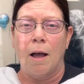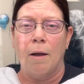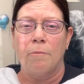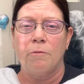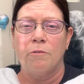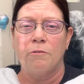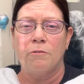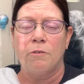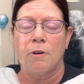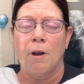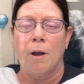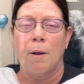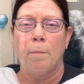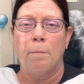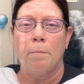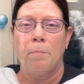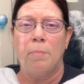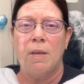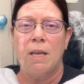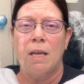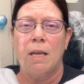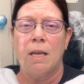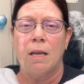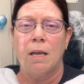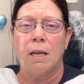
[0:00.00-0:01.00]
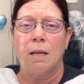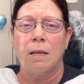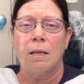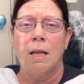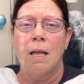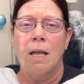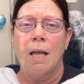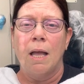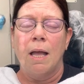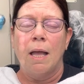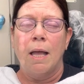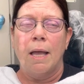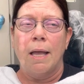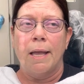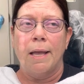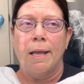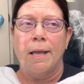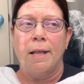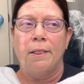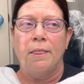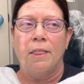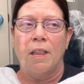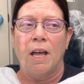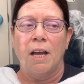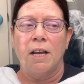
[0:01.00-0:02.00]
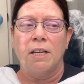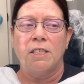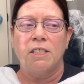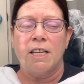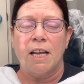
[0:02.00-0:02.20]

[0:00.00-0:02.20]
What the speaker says: from being in the